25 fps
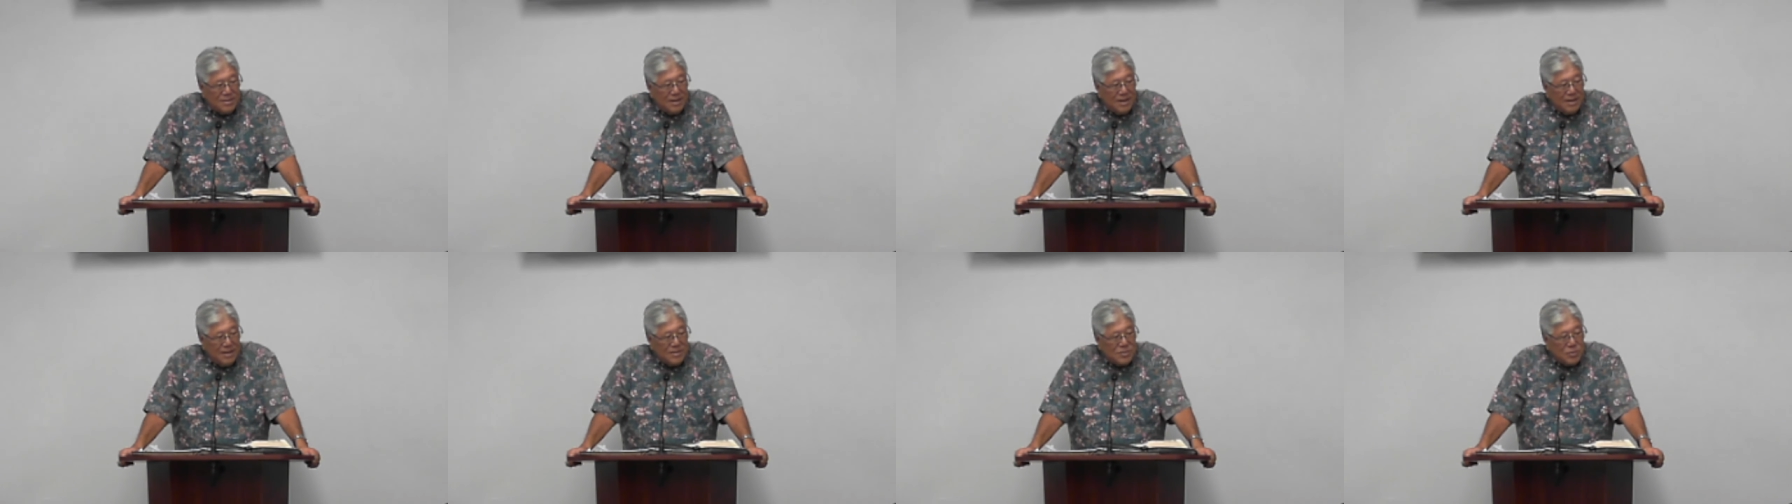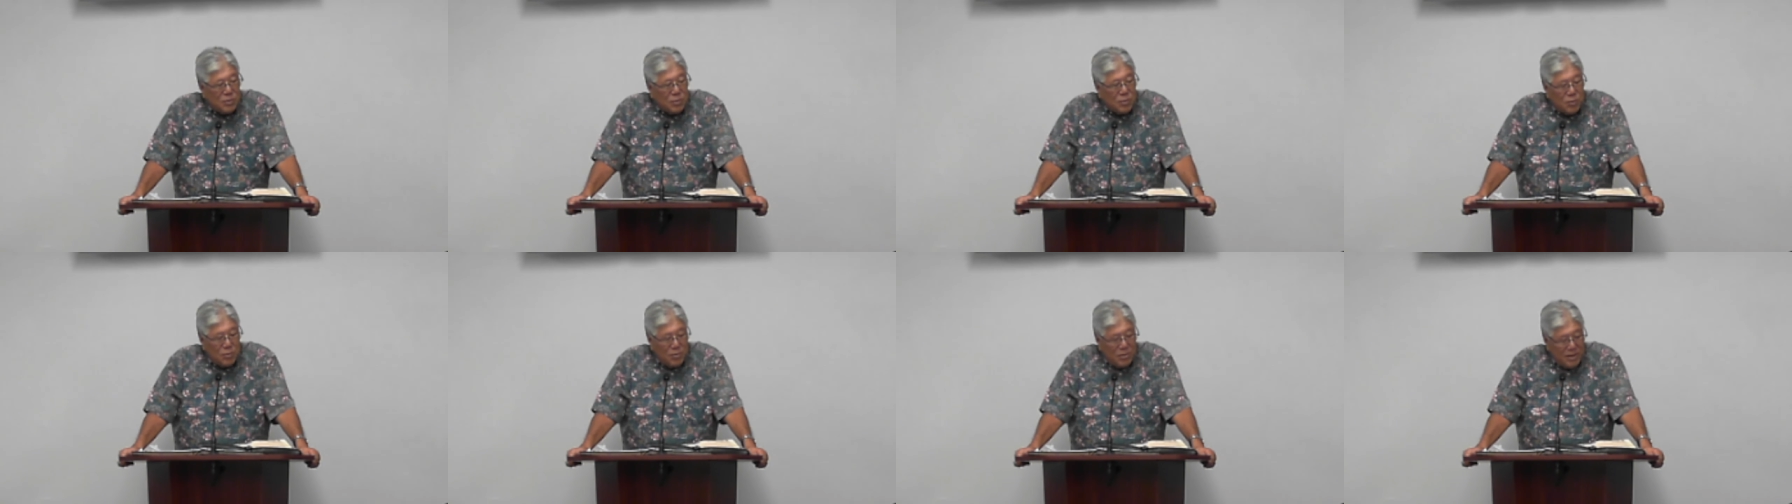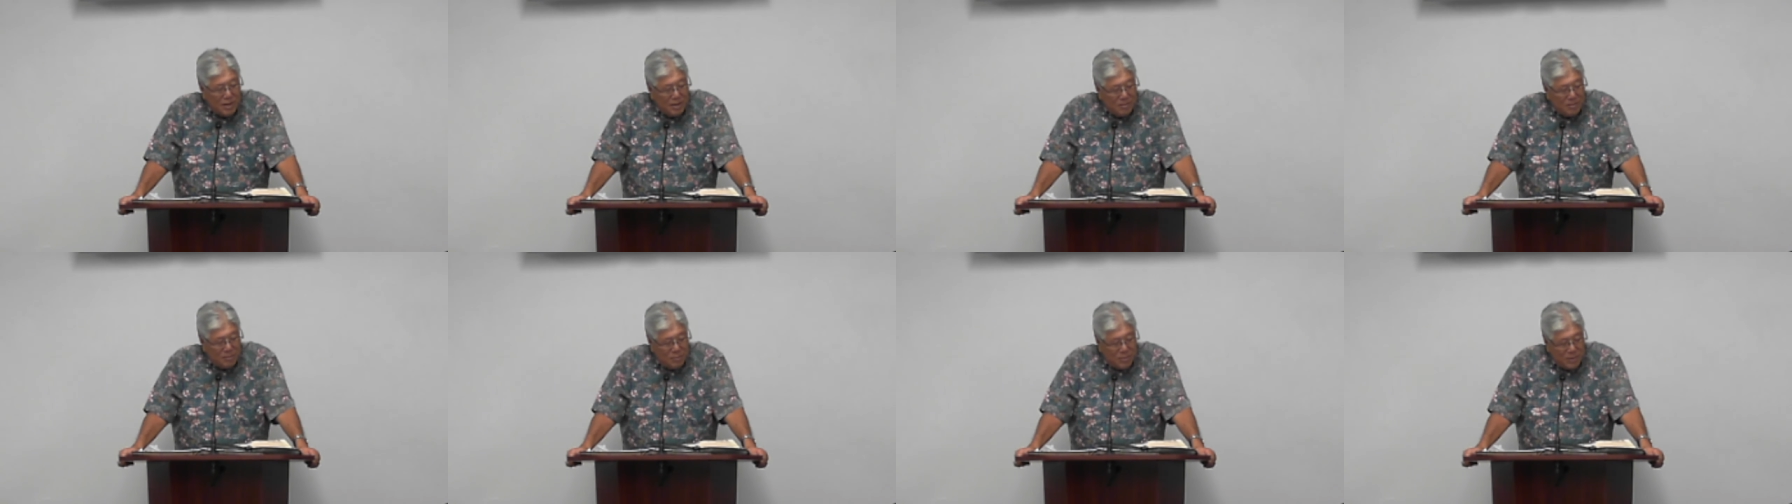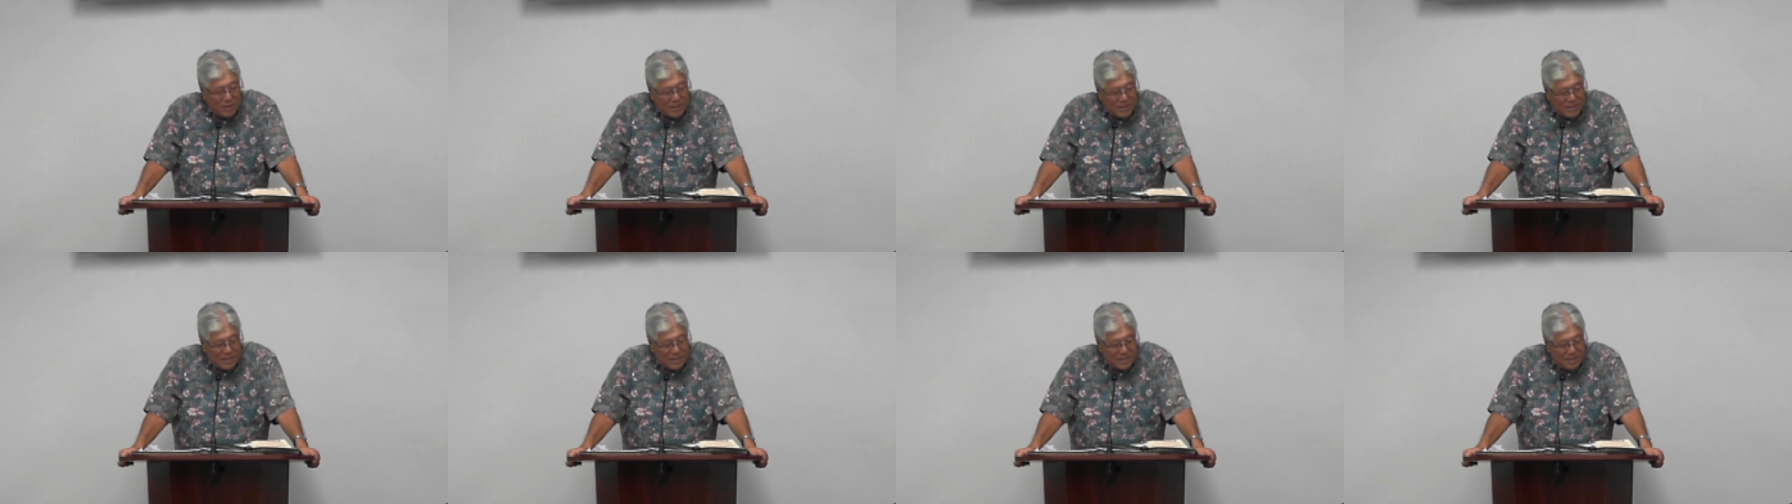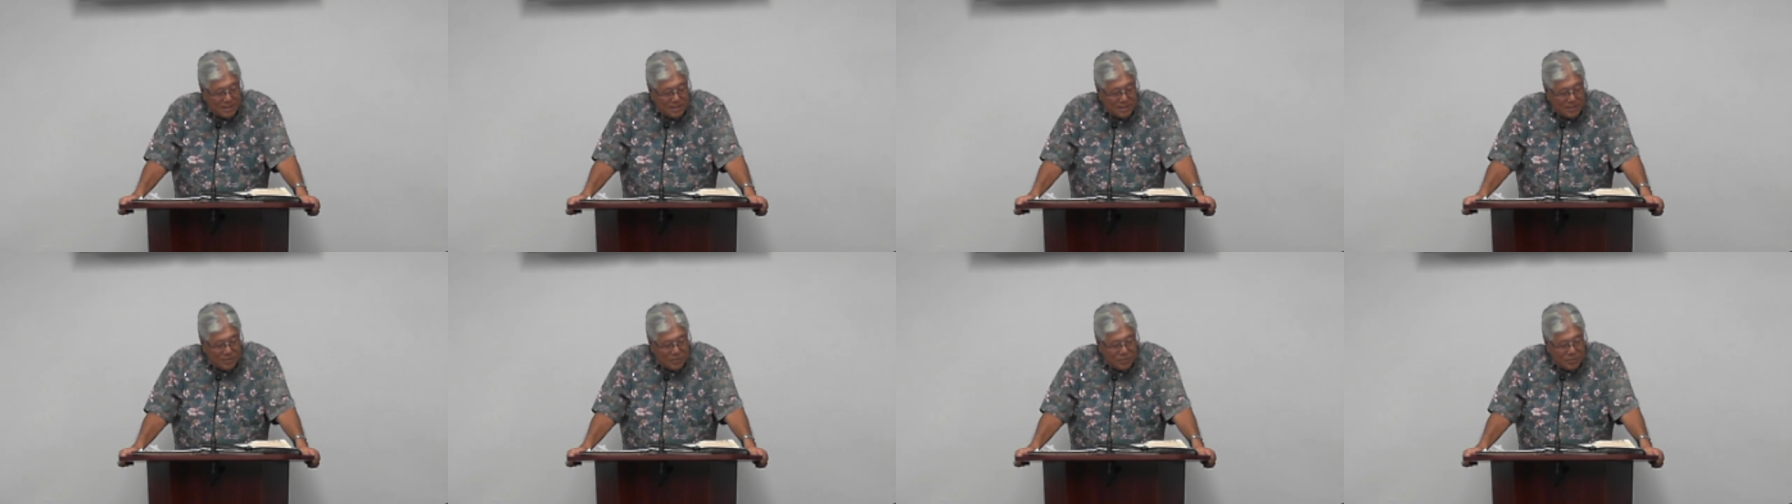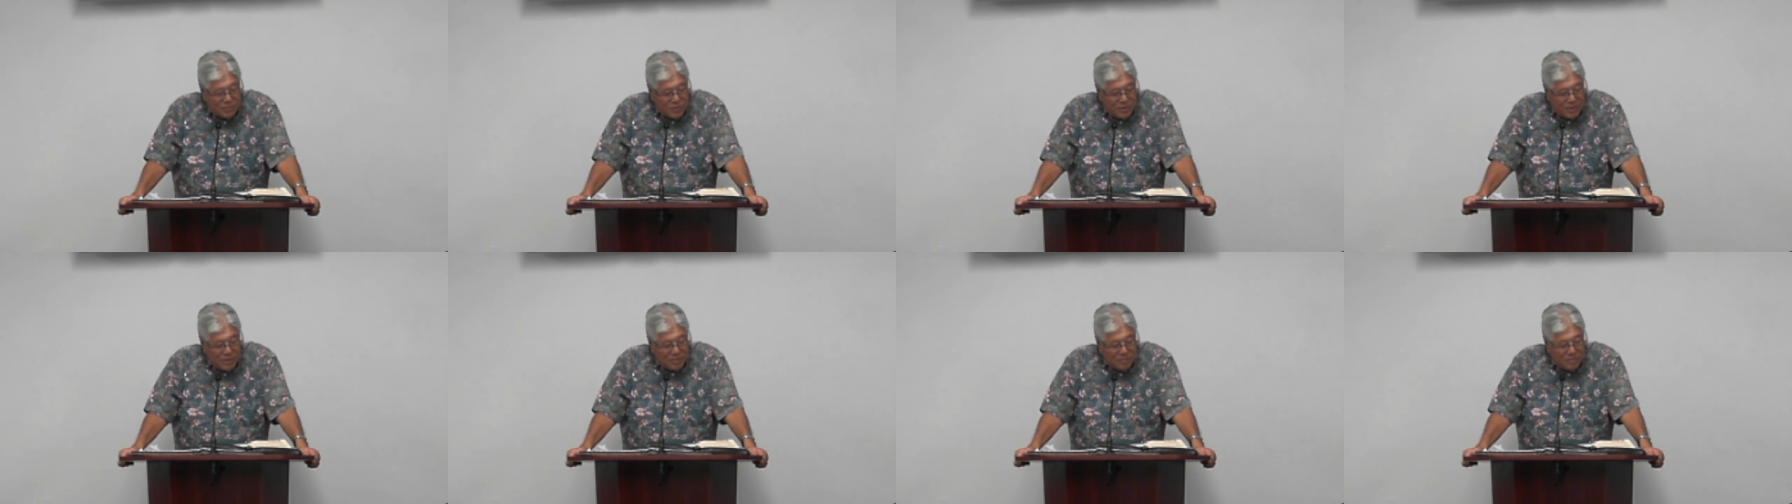guys, holy and pleasing
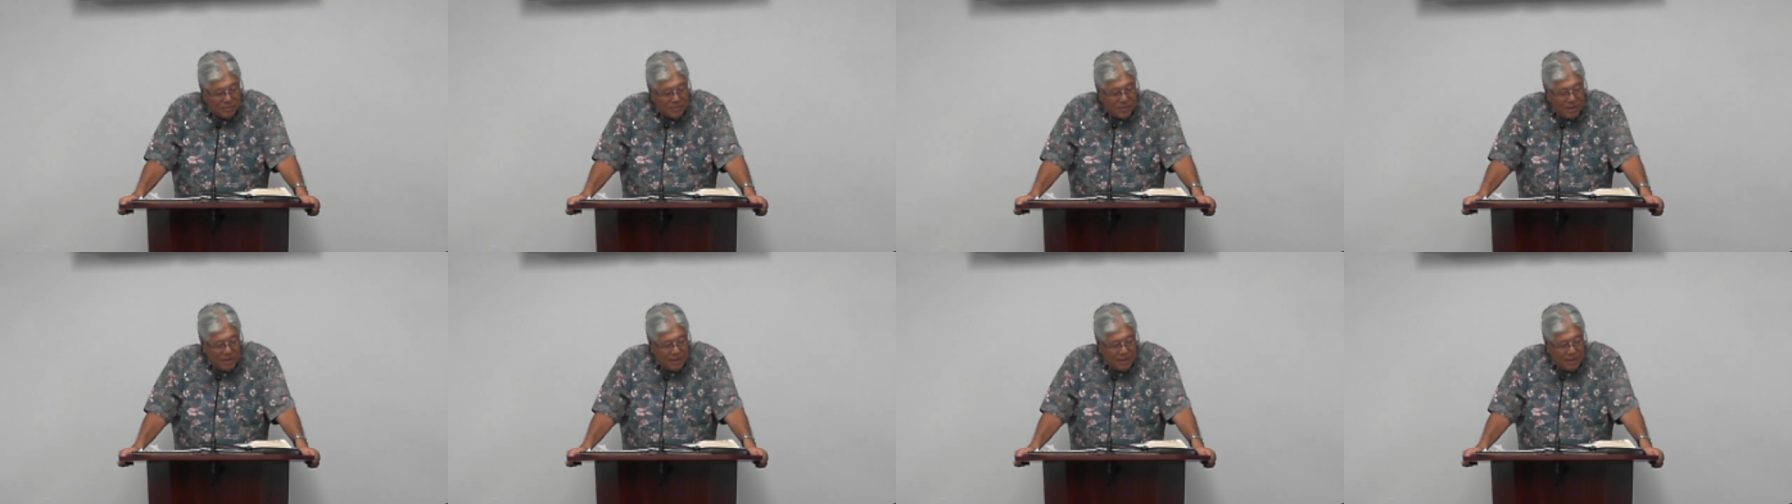unto Him.